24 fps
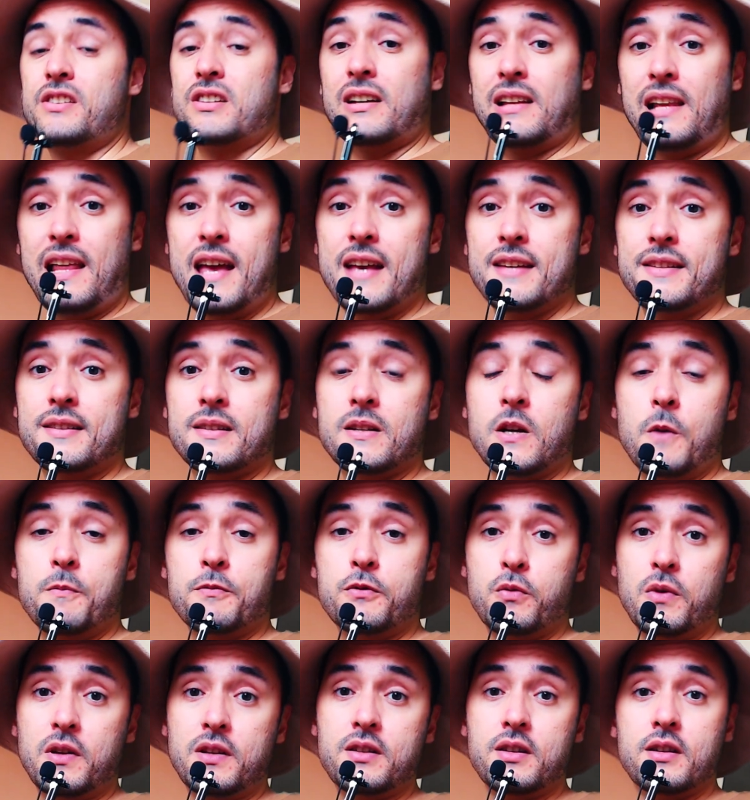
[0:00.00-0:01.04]
class comes
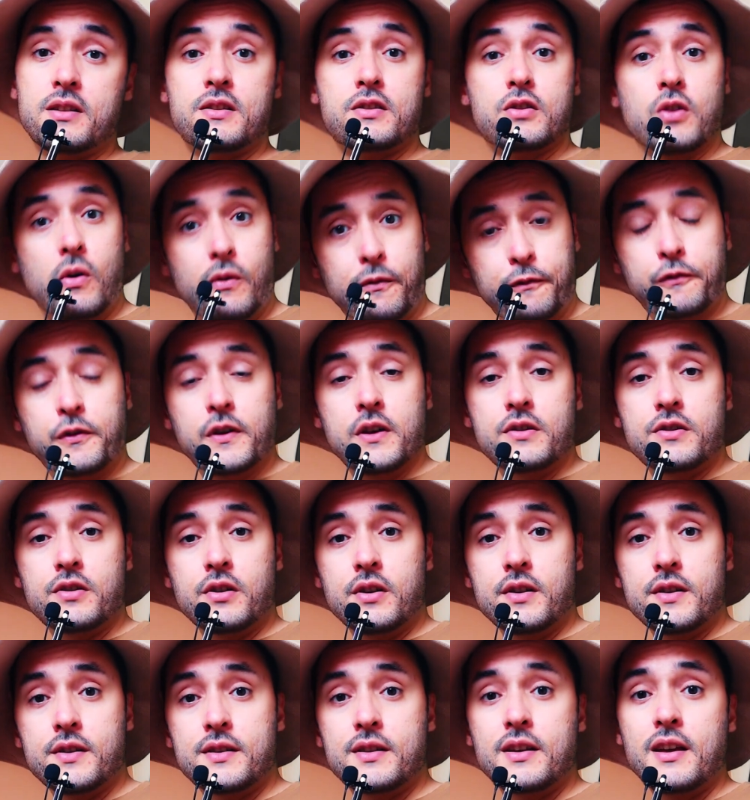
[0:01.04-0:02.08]
with its own features